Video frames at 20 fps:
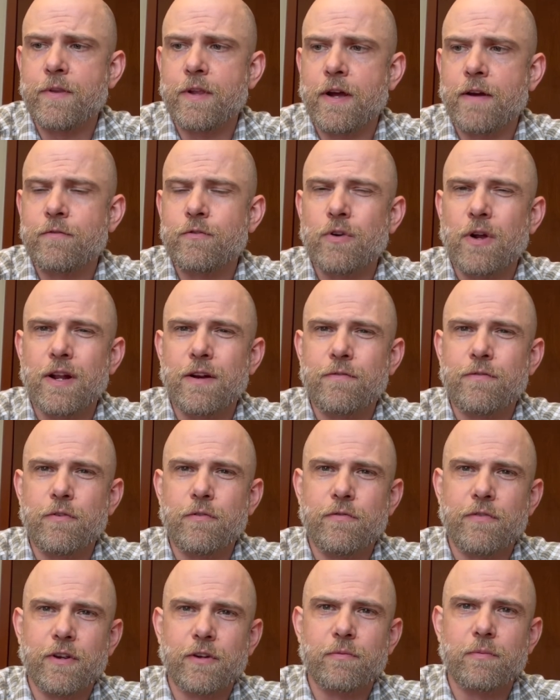I've tried a few
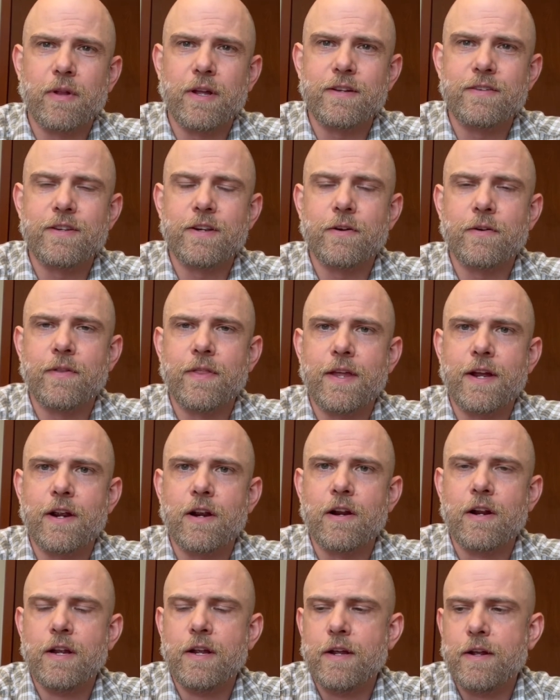fixed blades here and
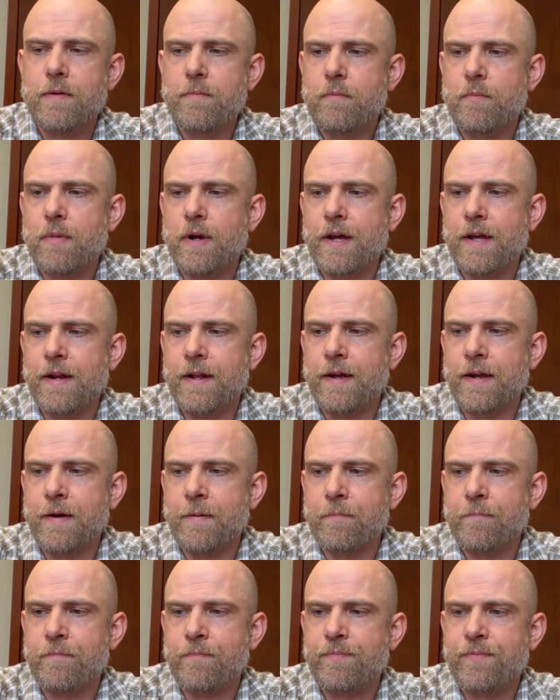there, but
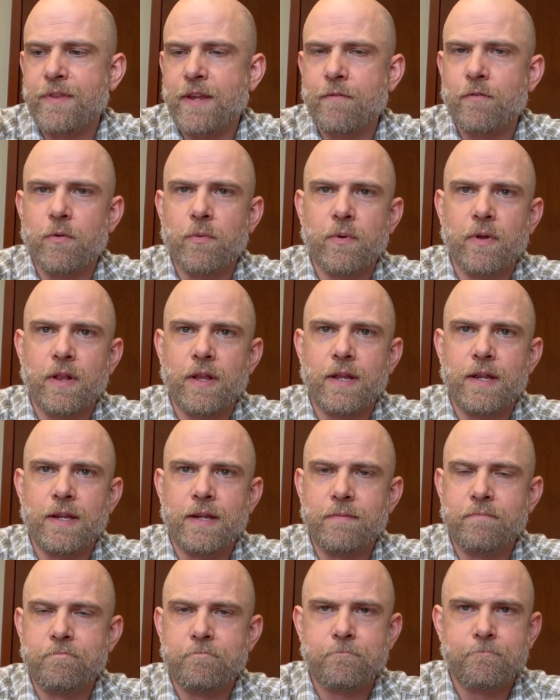never
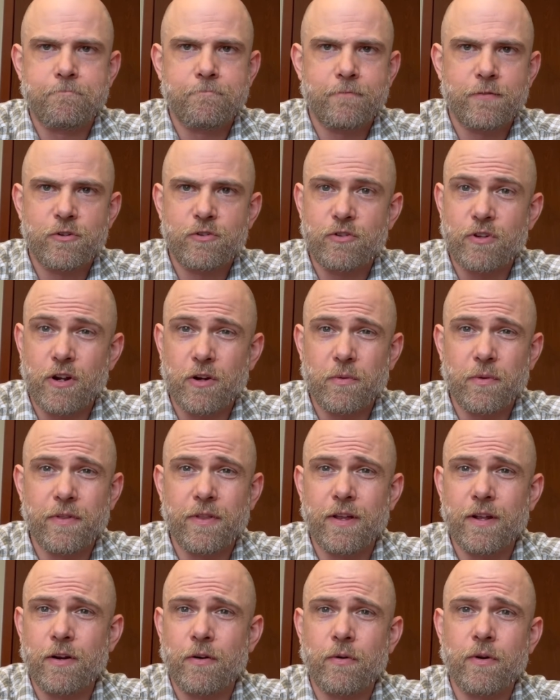really stuck with
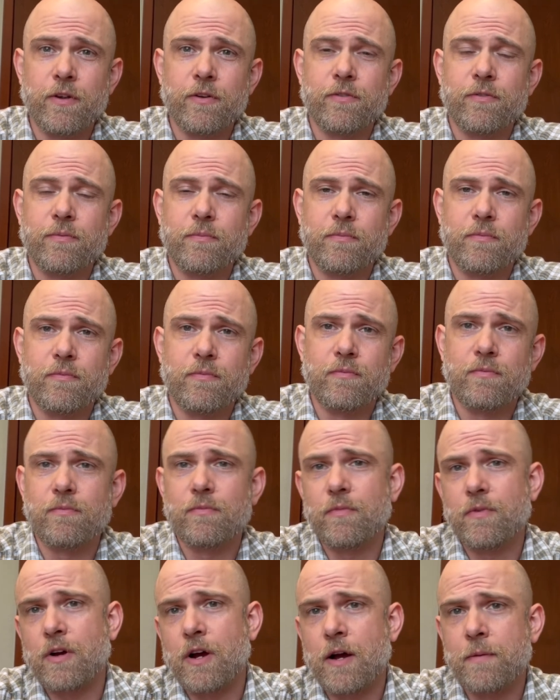it. Always
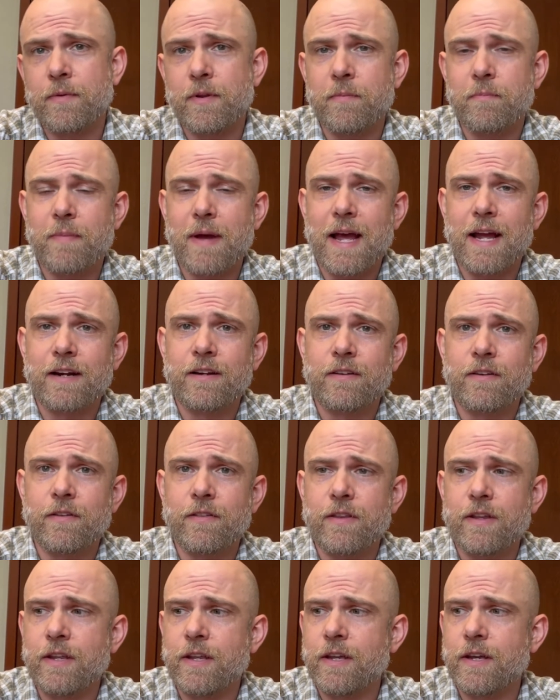opted back to
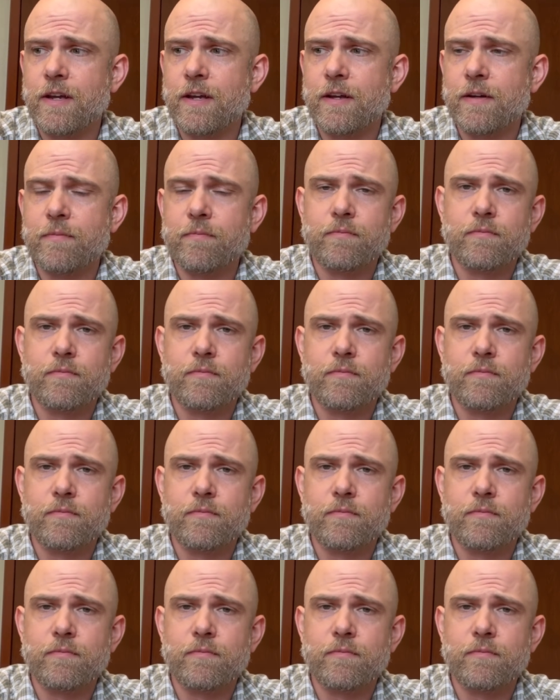the